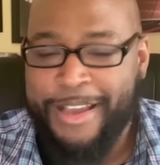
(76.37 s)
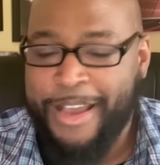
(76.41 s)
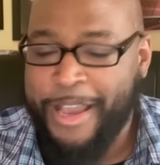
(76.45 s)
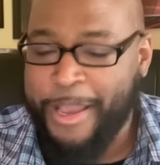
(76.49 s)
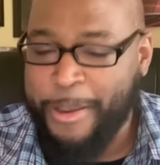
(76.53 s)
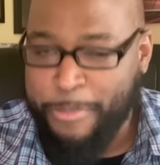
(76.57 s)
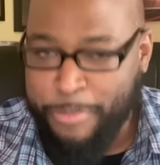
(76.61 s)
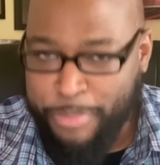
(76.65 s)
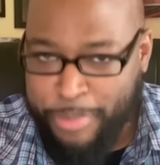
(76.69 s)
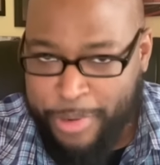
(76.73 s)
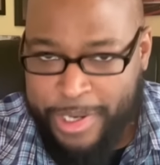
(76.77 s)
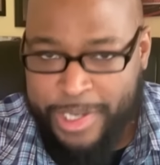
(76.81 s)

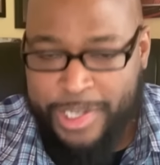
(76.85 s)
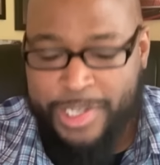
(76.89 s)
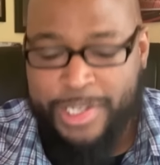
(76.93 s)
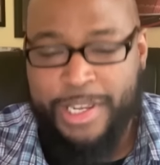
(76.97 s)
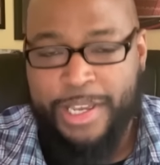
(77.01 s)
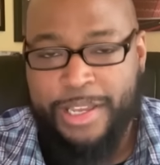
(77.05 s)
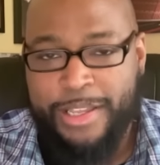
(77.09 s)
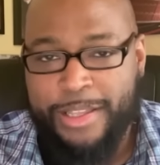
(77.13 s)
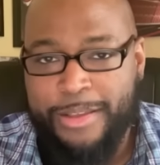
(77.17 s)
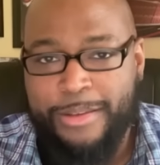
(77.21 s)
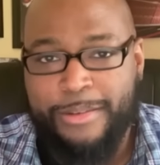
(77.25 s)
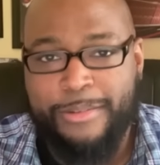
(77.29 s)
I
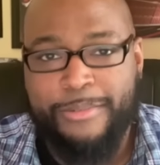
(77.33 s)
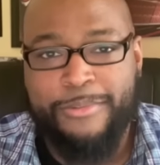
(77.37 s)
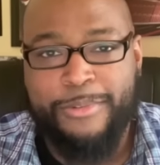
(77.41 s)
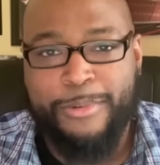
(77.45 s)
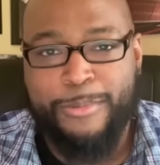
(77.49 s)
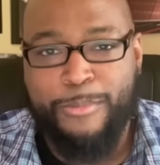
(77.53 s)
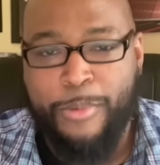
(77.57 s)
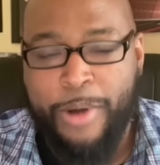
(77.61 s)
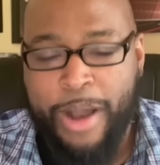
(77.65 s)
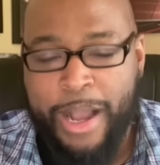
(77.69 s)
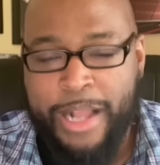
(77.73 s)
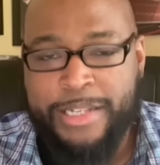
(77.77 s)
appreciate you
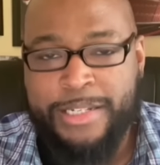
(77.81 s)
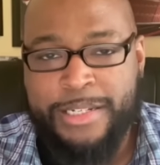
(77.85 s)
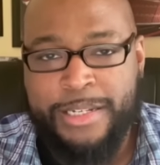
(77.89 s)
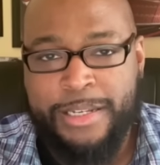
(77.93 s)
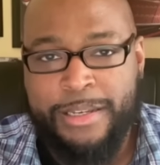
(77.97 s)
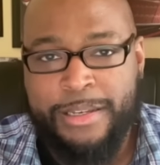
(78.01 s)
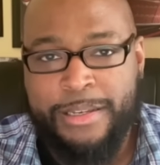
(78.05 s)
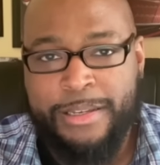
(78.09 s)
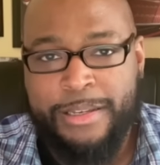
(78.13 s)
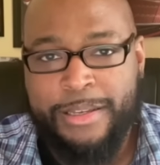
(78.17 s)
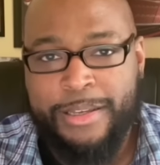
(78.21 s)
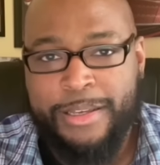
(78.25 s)
for
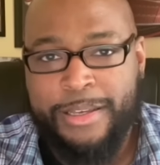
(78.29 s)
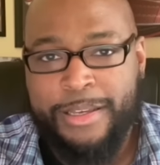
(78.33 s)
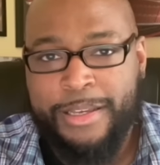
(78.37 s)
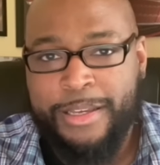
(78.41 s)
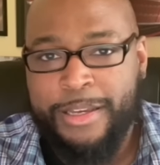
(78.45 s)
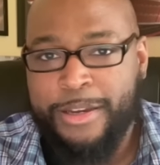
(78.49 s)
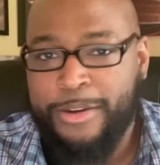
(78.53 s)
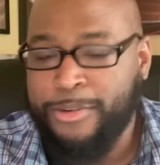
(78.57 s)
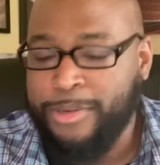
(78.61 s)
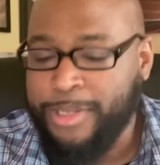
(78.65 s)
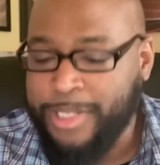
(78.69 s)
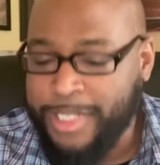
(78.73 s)
watching
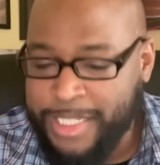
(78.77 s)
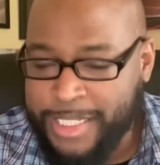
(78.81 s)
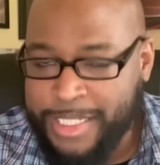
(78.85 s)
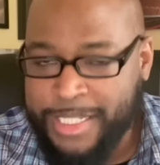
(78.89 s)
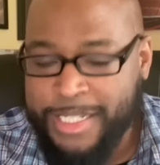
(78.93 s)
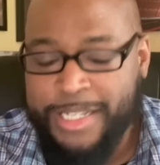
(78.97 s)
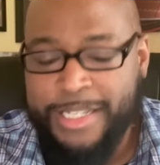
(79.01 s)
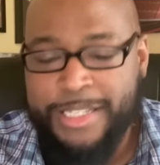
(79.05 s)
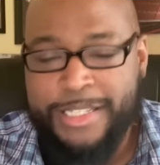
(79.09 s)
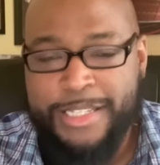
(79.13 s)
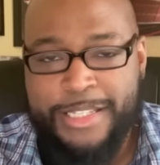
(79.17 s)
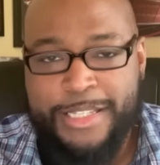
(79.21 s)
or
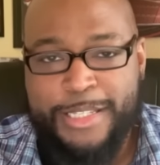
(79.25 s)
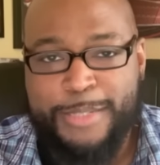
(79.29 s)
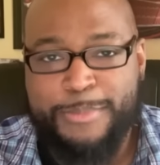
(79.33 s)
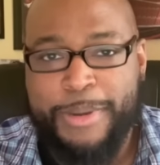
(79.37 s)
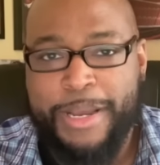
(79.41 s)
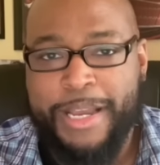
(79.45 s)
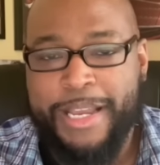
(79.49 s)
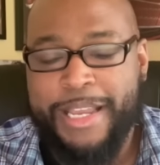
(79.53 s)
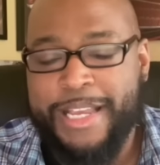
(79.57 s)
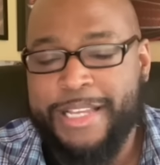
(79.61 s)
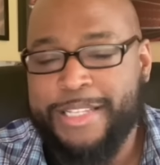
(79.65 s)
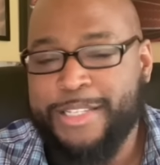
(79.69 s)
listening to this
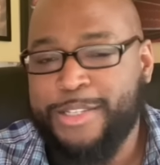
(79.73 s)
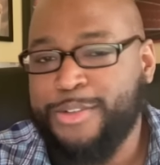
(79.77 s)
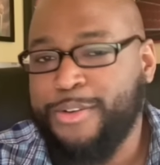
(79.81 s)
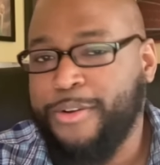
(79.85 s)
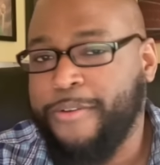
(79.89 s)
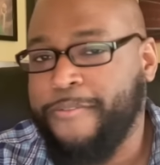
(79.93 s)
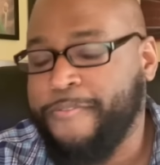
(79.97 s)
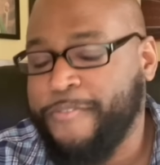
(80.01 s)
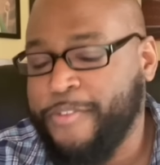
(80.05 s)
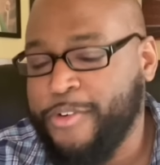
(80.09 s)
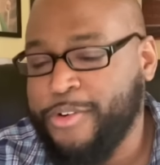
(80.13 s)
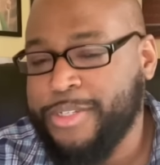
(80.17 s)
podcast as
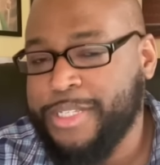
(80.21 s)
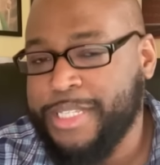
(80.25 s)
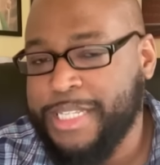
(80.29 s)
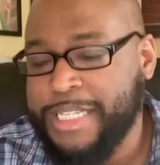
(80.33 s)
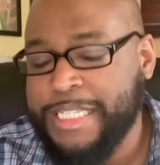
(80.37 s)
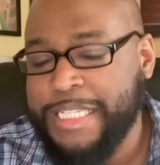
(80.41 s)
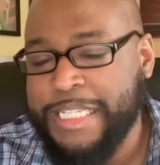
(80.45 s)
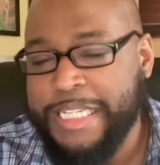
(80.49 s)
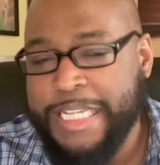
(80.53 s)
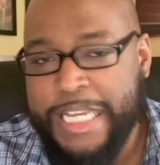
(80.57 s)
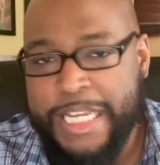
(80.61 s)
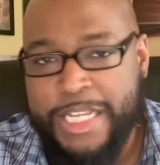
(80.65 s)
your first
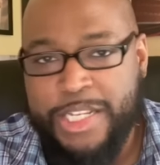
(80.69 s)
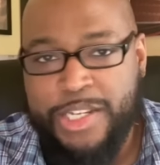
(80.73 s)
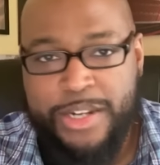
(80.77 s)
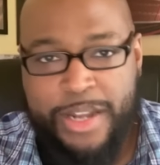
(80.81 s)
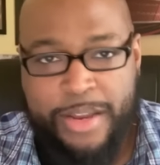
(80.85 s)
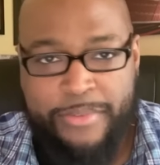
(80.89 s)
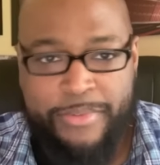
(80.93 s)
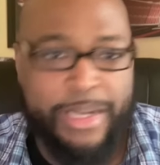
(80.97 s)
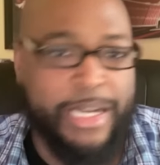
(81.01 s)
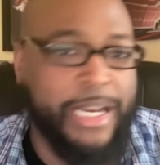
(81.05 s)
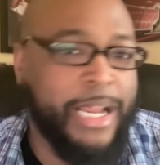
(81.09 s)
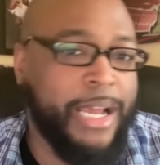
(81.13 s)
listen each
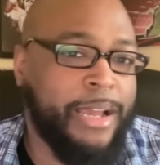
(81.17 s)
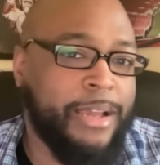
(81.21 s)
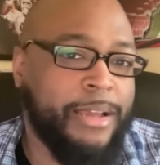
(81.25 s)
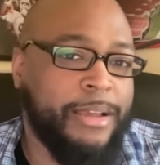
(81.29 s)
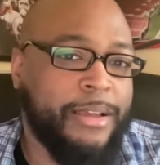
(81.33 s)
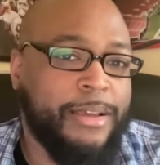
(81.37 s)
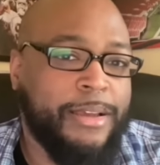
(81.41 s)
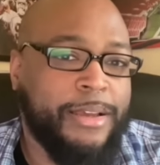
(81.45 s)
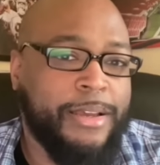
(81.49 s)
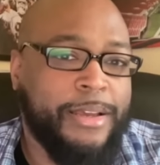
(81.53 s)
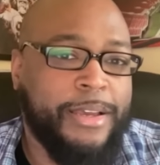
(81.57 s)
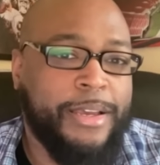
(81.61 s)
and every
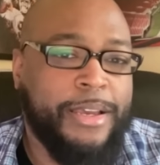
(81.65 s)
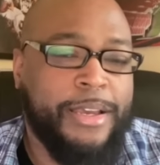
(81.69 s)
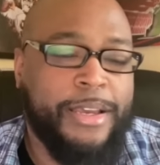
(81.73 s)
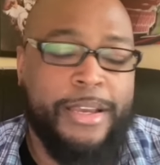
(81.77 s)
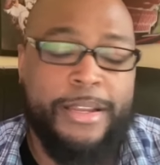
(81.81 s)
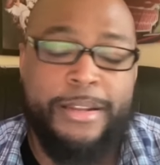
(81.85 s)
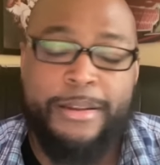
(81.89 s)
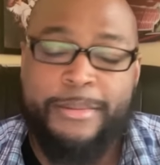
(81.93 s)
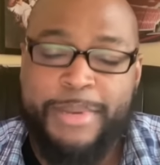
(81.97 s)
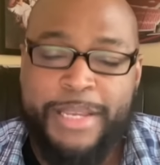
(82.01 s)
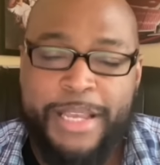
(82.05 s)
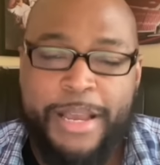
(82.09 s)
day,
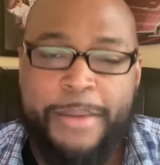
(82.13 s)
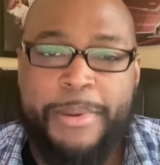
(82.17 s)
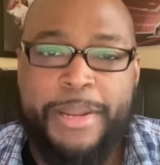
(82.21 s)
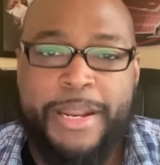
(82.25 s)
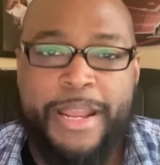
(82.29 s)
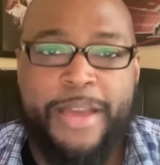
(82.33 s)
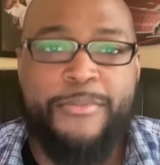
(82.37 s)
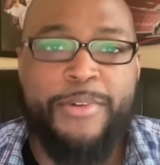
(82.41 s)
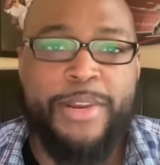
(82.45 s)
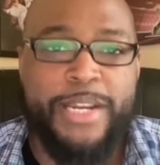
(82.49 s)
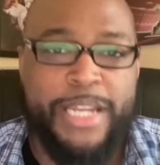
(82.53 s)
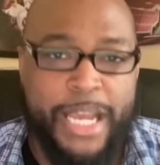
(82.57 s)
and to become
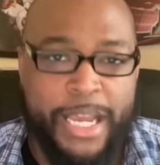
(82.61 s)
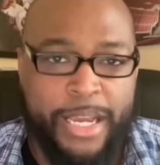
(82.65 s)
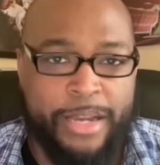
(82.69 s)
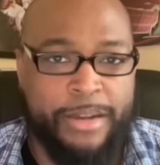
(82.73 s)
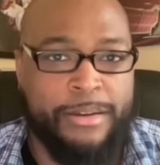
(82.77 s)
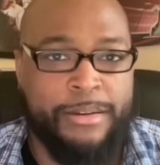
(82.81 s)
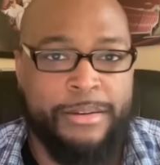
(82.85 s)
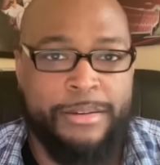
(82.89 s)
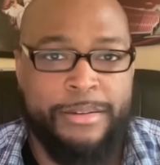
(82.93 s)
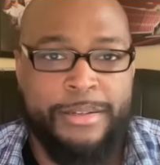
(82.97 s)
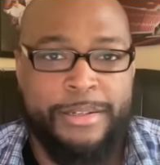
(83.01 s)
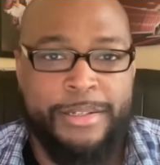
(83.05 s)
an
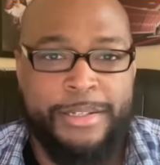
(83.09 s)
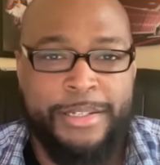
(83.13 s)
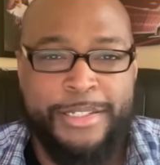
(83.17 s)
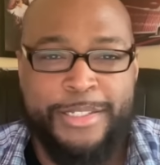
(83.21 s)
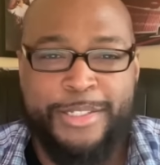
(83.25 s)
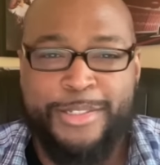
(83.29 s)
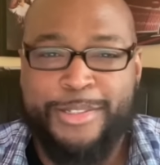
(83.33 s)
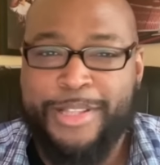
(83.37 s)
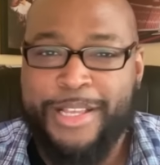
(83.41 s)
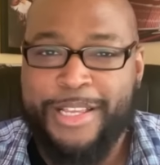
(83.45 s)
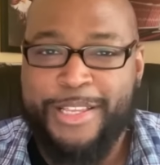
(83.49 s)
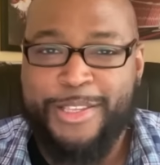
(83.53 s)
everydayer
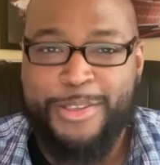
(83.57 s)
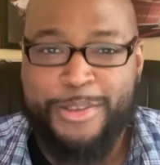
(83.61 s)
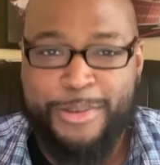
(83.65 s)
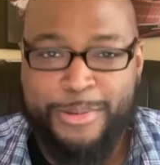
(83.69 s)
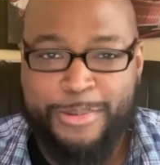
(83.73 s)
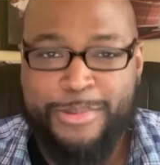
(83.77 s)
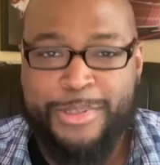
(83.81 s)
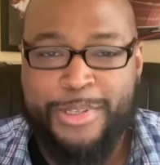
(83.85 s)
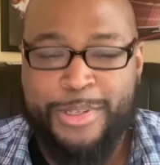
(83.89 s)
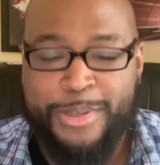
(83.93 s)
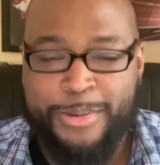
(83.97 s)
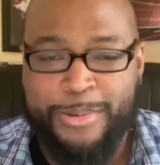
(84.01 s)
so that
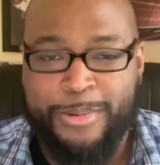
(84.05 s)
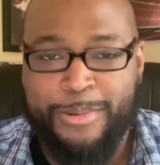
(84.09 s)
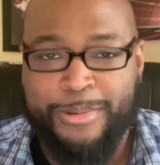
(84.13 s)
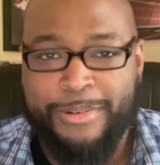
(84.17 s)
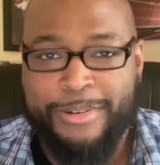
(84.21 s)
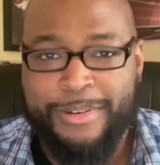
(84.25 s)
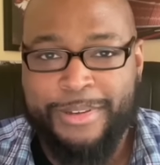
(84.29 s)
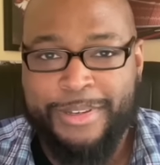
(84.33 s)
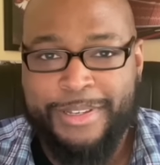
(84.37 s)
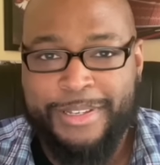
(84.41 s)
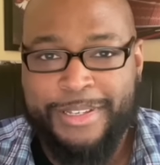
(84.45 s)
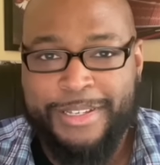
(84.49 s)
you
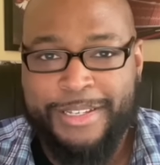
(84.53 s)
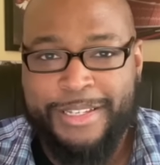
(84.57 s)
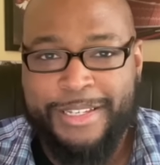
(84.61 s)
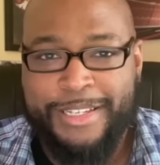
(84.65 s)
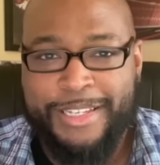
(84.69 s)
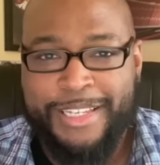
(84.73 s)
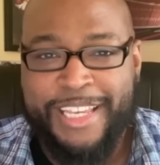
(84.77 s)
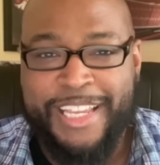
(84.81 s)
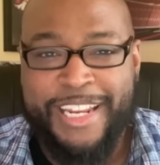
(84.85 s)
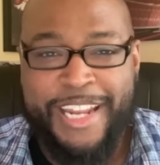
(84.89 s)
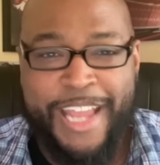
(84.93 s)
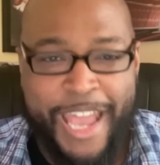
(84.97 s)
too
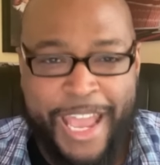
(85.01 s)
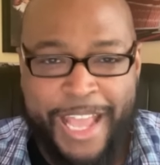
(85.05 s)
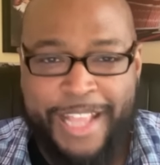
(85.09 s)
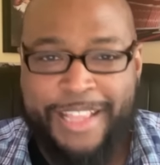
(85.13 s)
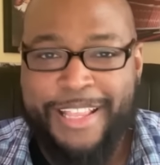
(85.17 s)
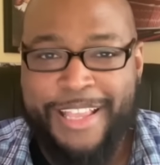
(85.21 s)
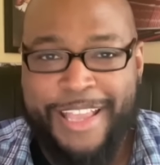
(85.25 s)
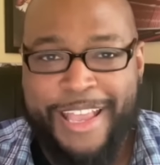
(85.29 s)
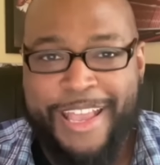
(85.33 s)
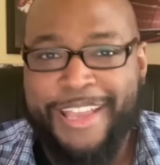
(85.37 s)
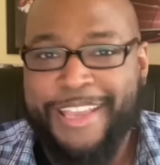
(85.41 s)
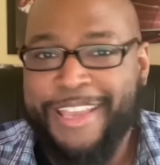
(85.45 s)
can
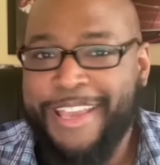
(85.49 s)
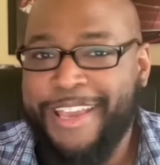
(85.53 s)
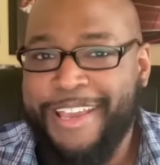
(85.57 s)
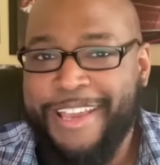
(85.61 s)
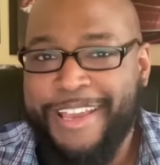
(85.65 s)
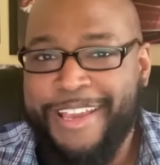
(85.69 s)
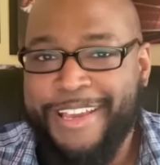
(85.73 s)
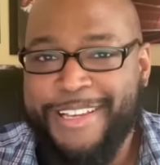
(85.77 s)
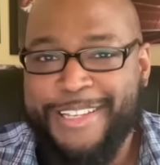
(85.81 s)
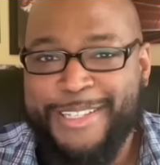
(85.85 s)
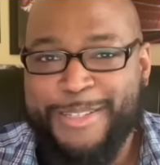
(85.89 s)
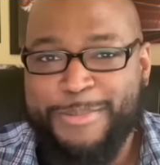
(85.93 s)
hate the
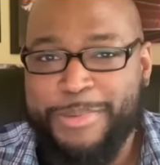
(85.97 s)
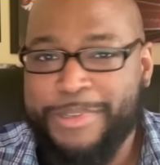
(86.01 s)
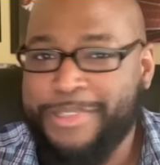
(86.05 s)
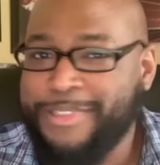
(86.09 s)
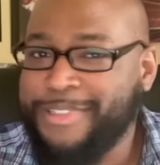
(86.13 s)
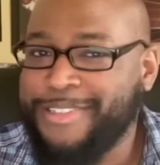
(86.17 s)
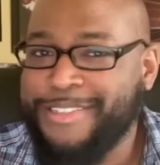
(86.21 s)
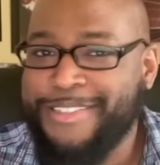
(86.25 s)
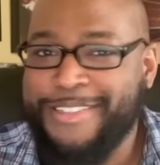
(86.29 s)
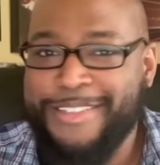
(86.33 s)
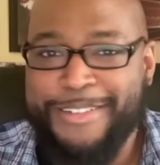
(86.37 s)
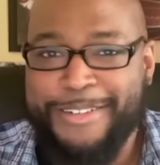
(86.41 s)
AKAs,
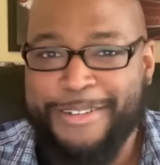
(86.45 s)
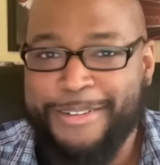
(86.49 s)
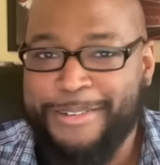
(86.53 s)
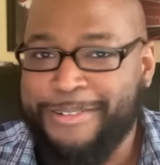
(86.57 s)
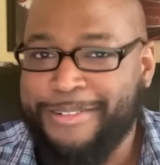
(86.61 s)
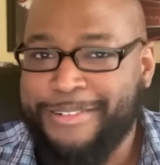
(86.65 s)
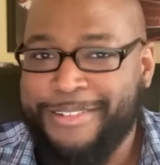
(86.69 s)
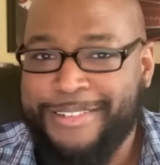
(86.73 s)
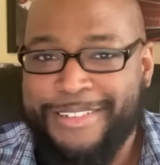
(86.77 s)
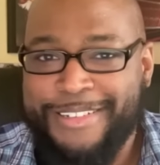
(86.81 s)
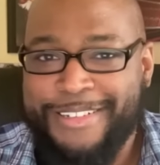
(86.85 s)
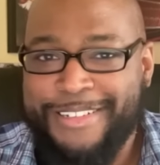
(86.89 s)
but
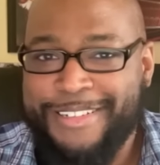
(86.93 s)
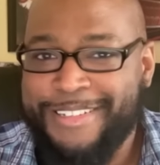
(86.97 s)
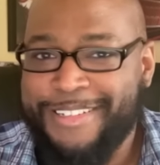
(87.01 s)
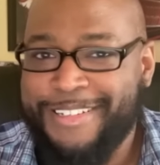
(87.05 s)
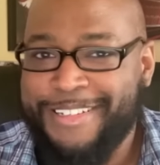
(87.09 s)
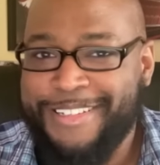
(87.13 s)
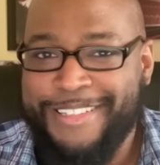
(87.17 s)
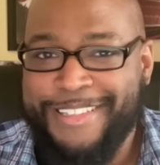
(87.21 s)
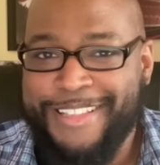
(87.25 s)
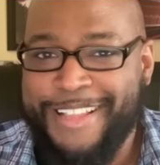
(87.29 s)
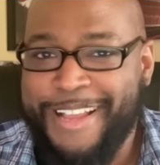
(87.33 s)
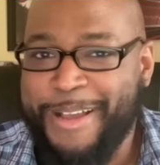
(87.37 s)
still
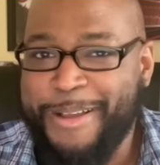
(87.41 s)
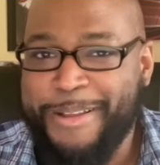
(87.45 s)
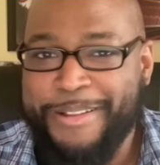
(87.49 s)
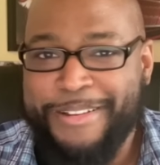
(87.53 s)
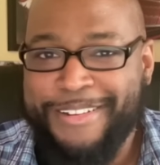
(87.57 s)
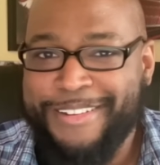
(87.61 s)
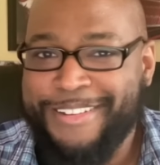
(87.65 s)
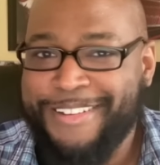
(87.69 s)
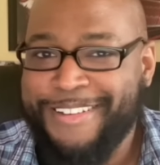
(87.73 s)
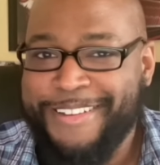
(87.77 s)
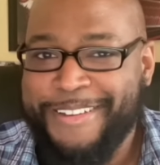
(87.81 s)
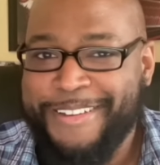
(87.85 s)
not